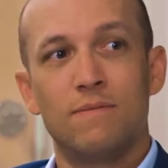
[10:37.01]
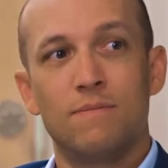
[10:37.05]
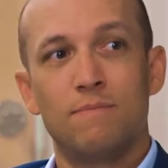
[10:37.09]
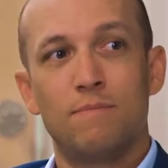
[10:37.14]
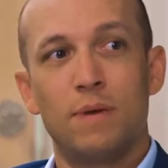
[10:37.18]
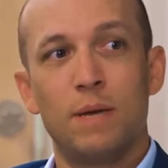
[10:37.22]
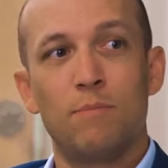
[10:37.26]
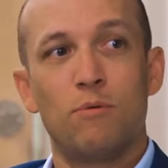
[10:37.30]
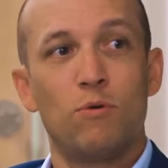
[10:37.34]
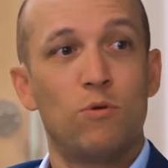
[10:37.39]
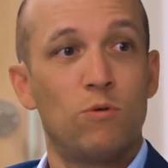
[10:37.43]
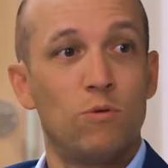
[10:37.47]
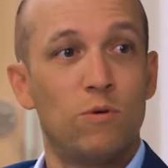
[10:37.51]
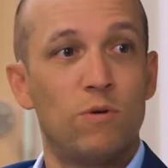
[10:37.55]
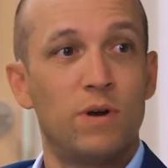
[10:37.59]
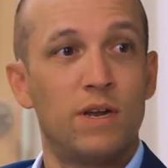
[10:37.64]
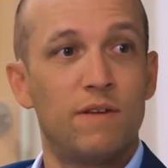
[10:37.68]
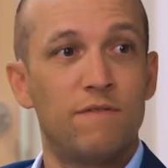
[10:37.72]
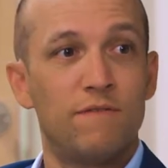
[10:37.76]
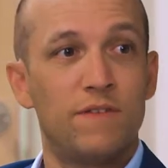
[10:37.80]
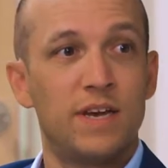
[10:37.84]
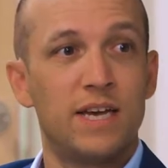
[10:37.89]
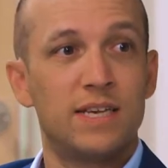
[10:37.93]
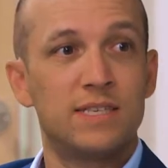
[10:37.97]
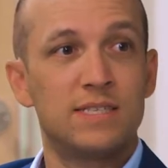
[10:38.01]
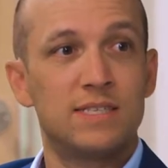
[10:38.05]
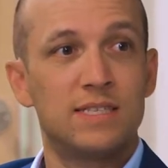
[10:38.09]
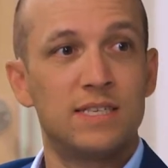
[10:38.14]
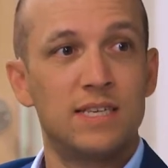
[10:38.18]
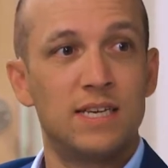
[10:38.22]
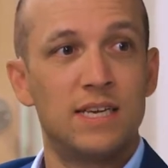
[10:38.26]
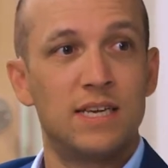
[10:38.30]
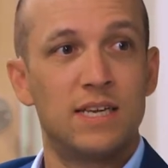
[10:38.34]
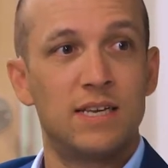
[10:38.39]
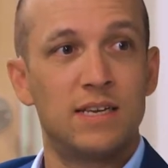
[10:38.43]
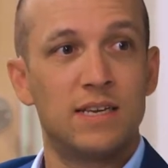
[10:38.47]
people who invest
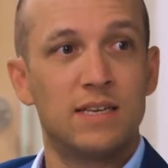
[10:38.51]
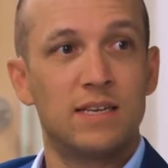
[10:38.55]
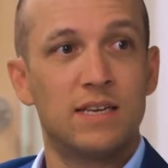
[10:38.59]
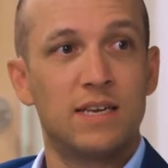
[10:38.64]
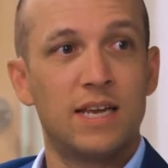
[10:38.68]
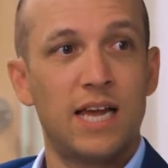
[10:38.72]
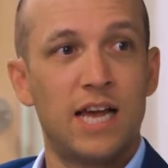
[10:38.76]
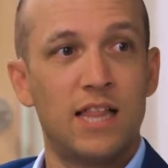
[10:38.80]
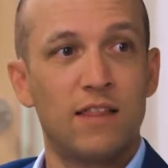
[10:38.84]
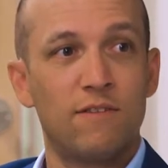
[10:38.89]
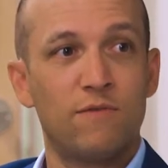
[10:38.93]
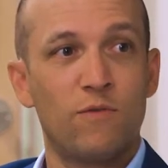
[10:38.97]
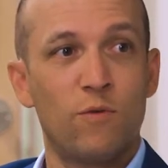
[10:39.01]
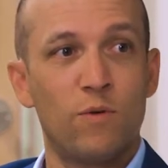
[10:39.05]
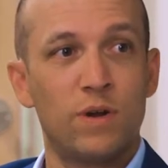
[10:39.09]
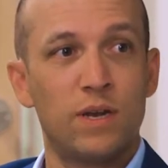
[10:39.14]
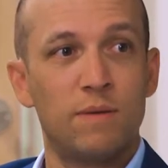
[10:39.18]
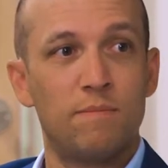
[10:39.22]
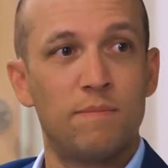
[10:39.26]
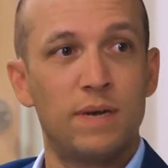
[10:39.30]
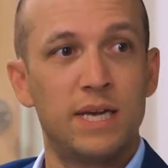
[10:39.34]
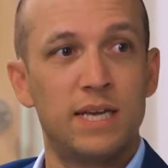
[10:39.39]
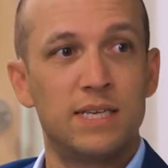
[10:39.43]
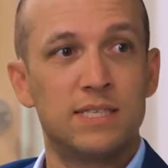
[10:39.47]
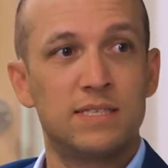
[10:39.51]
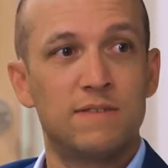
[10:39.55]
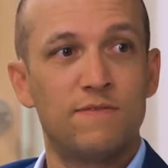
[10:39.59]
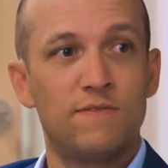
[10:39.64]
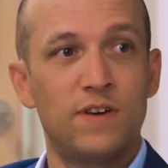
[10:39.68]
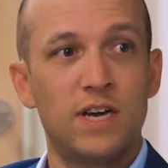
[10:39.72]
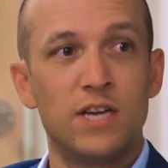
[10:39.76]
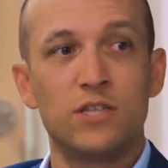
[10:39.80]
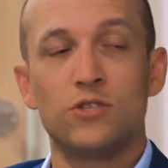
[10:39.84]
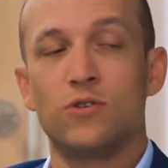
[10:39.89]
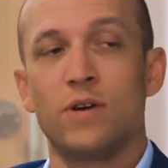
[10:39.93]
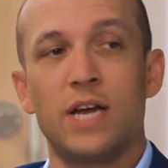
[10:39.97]
in California-based
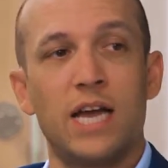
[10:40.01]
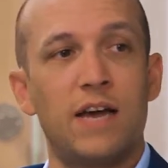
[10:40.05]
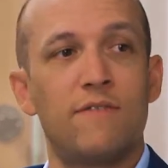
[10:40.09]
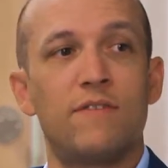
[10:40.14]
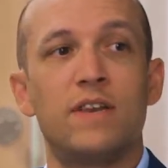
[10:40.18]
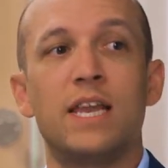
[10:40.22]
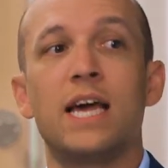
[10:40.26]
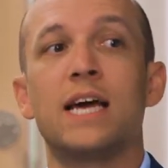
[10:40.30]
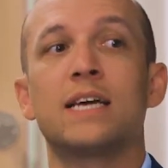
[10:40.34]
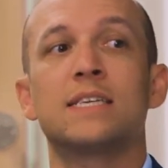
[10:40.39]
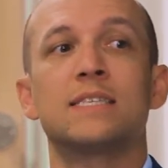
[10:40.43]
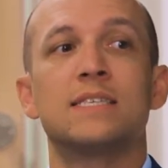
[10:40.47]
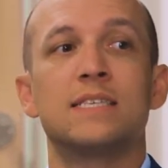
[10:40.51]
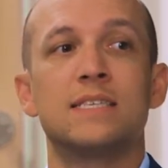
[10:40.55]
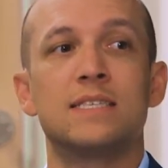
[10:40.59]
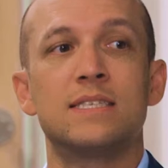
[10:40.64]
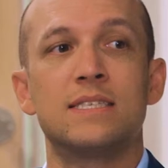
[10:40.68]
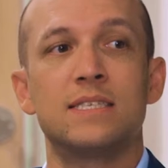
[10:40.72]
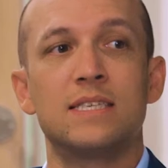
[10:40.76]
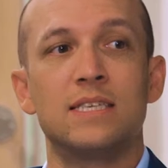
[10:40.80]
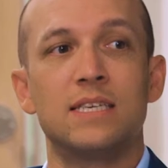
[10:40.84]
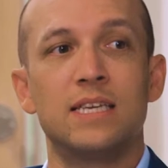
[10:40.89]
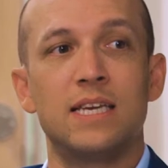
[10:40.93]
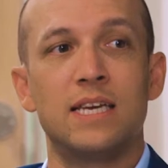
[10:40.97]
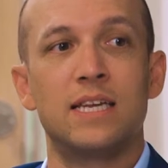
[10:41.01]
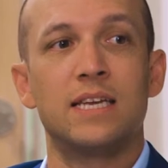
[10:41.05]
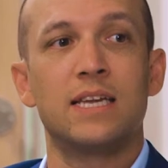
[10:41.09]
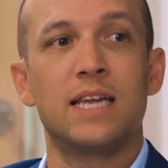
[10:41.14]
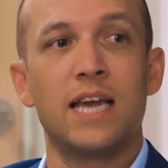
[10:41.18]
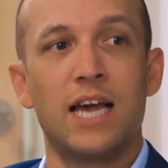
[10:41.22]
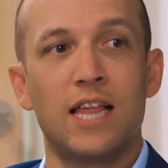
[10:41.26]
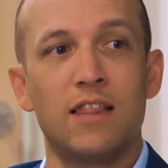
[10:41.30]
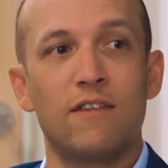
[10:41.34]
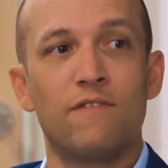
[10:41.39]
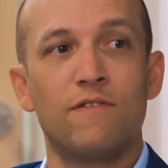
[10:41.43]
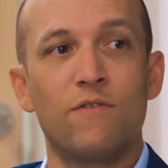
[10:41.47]
funds or have nexus in
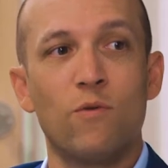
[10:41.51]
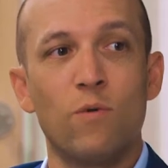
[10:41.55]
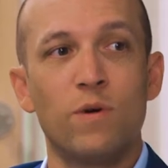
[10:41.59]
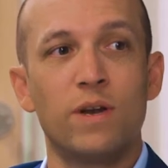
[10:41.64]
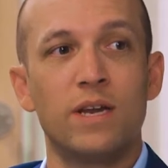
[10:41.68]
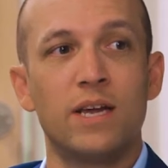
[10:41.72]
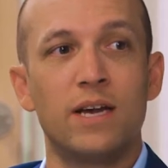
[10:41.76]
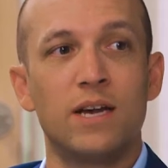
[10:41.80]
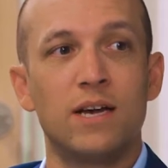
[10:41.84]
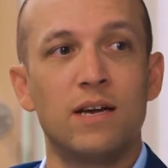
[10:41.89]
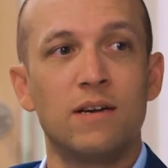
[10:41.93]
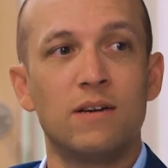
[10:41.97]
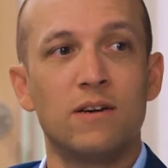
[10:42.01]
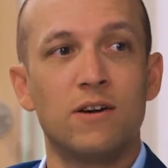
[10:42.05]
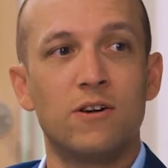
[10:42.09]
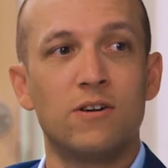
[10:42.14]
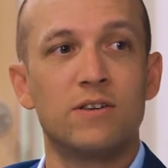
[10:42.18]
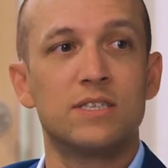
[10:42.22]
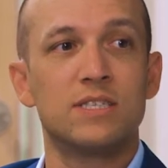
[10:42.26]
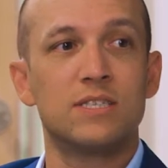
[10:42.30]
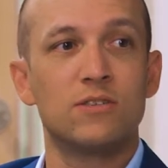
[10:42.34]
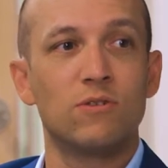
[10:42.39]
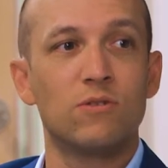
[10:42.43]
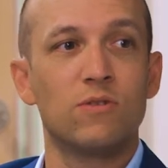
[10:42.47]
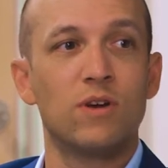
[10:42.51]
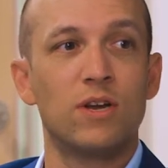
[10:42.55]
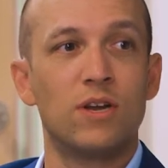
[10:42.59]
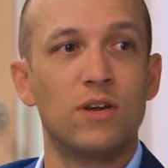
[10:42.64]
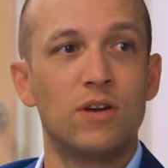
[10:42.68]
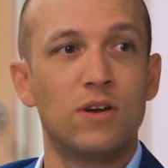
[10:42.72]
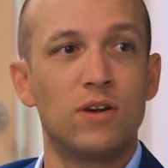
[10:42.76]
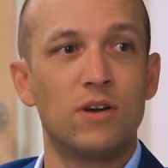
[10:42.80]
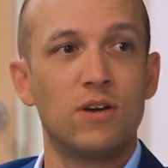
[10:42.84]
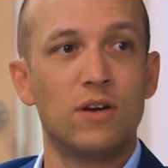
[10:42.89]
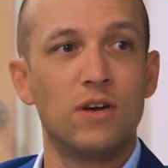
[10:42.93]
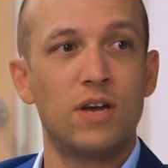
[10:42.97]
California are still going
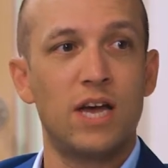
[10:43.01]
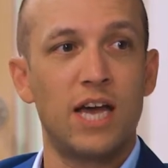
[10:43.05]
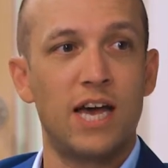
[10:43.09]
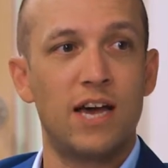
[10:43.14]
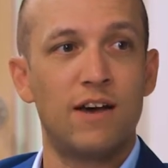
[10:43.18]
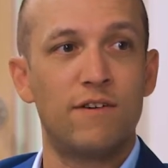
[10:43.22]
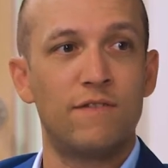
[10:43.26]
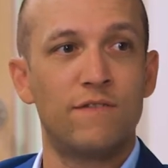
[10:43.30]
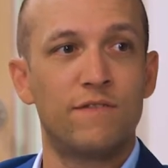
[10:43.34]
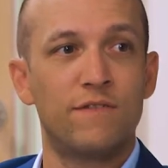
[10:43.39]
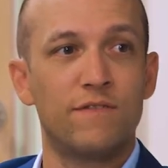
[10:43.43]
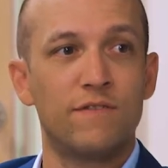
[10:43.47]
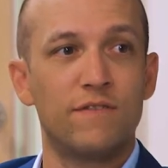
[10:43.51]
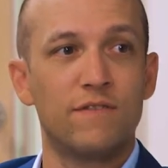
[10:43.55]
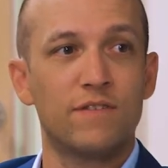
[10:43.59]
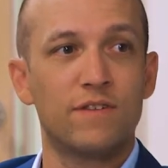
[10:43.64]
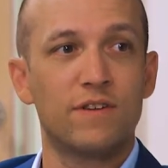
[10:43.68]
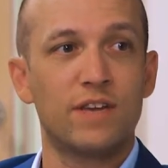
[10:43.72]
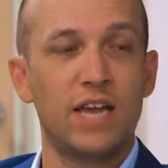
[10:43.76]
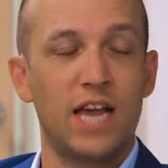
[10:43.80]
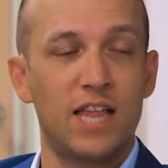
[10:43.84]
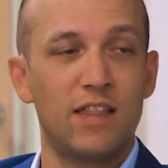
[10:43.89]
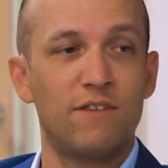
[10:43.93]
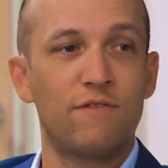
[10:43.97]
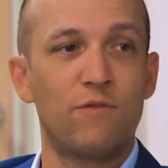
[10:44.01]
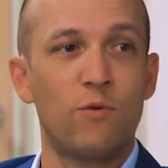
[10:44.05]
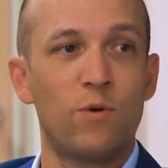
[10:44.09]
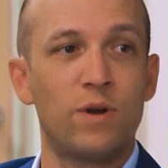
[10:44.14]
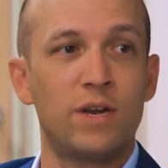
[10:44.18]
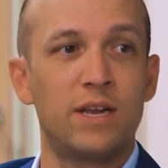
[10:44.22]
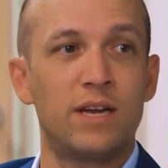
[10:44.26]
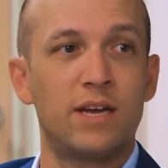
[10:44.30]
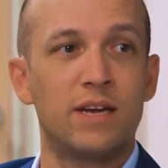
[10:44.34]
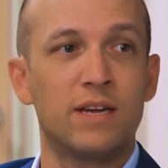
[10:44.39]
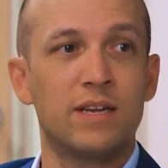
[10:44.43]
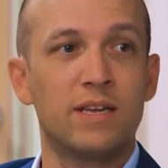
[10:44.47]
to have
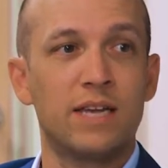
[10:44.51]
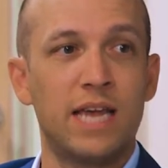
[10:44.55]
California